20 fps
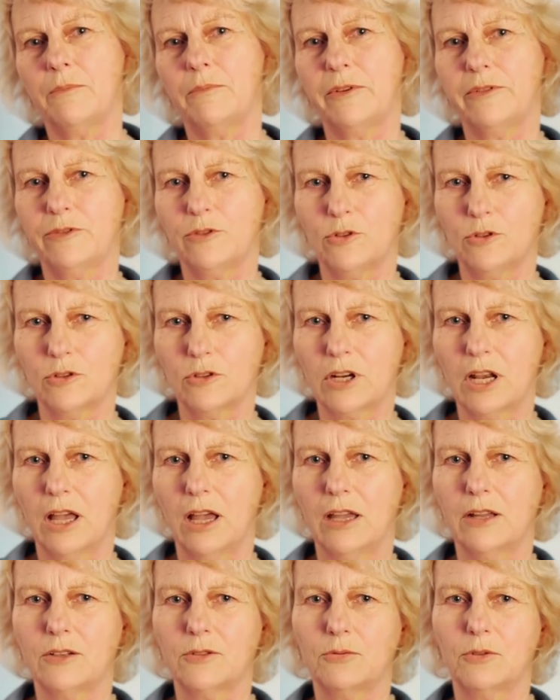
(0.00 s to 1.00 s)
before
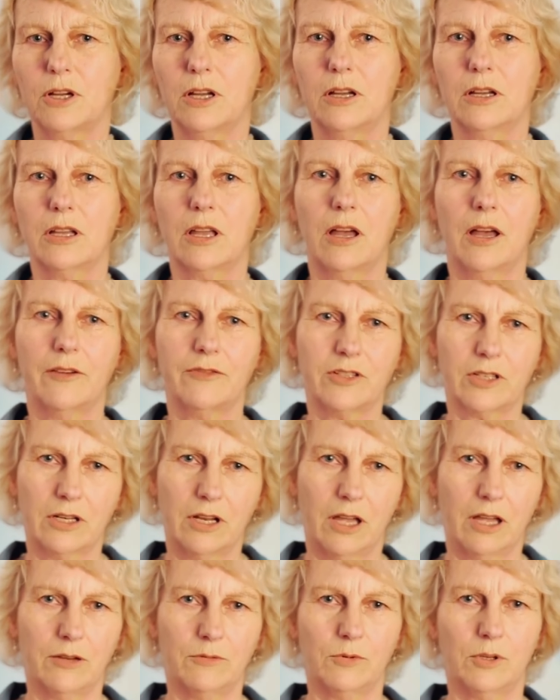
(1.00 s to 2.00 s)
client work, after
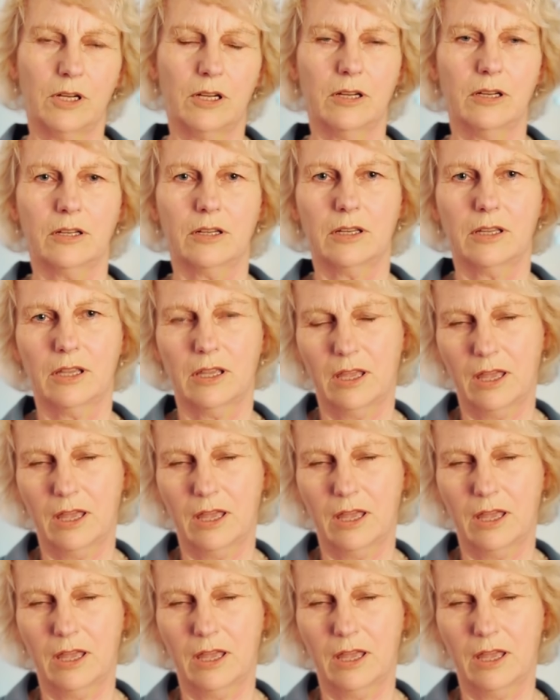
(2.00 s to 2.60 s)
client work.